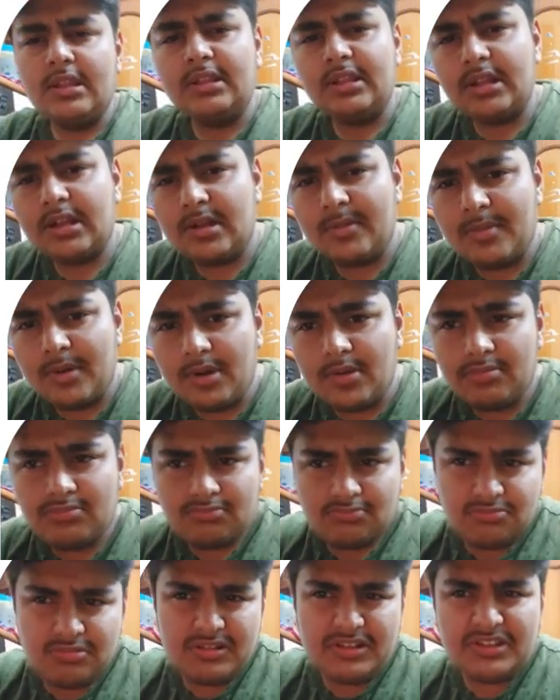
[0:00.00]
There are
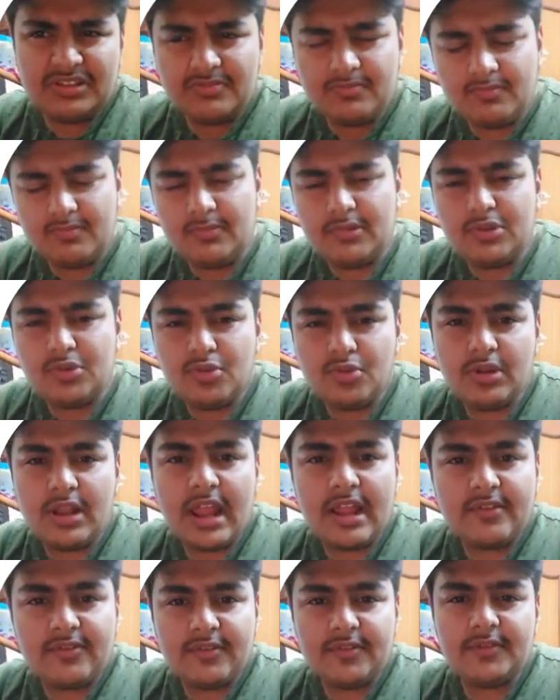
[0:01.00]
about
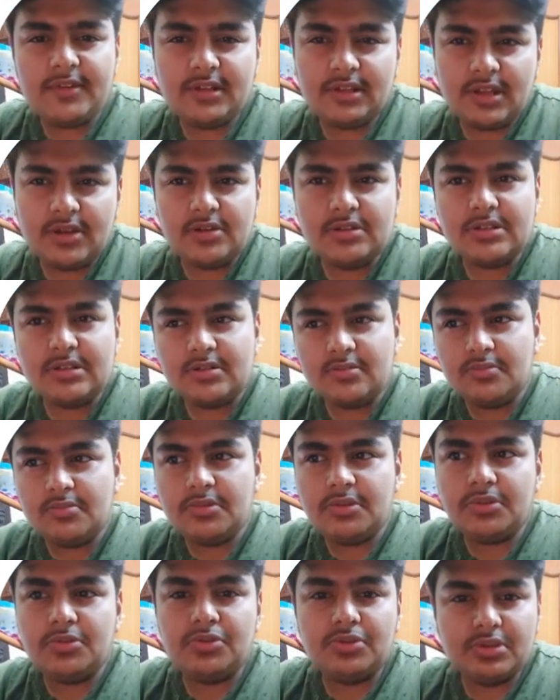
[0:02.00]

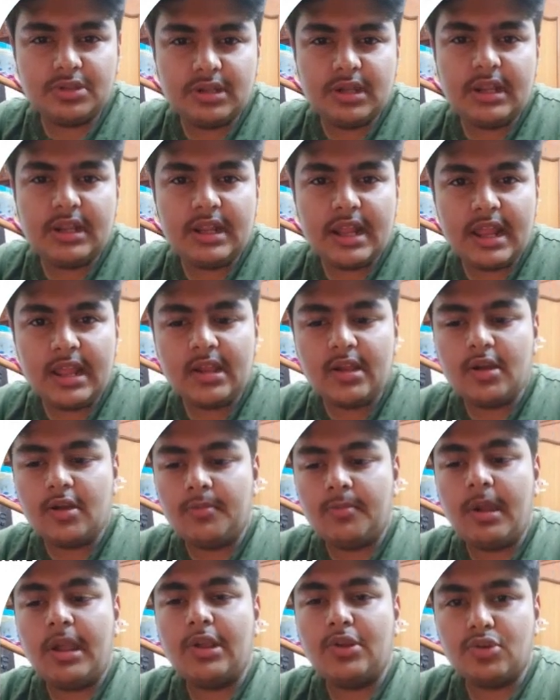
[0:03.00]
250,000 to 3 lakh
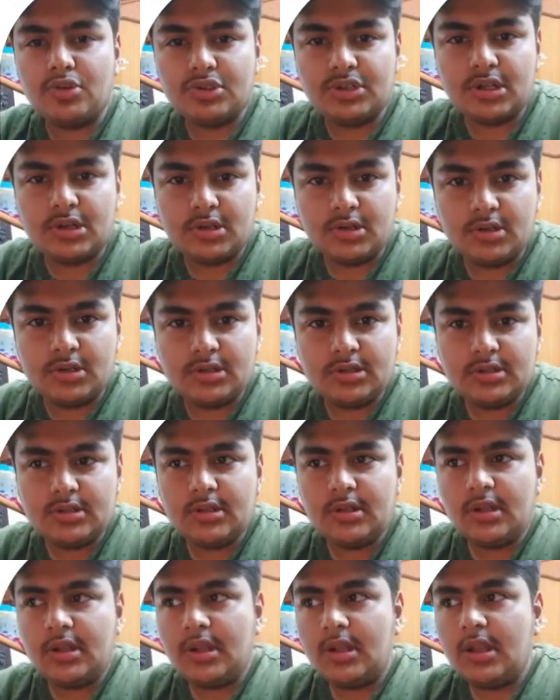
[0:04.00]
micro shutters
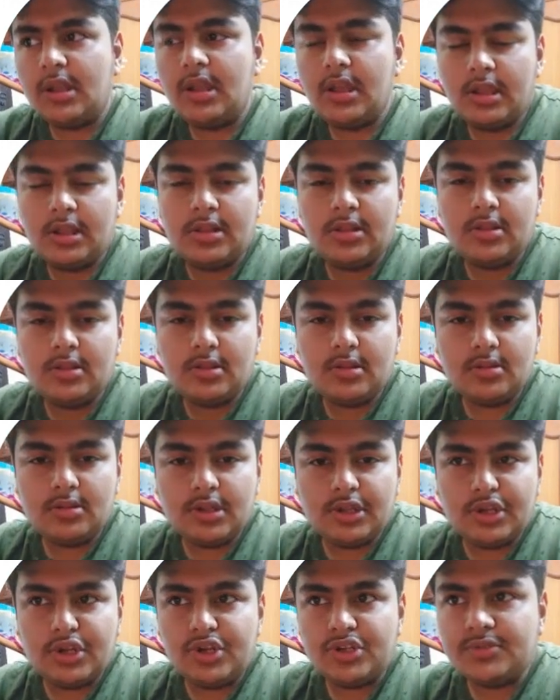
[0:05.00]
in
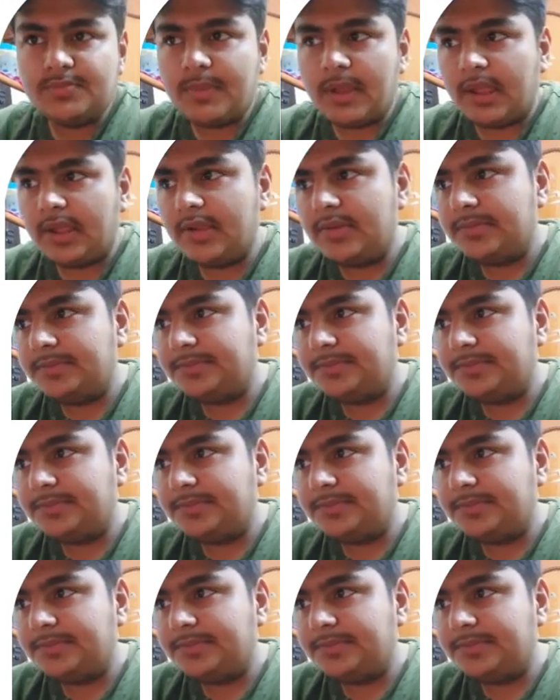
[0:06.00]
the NIRSpec.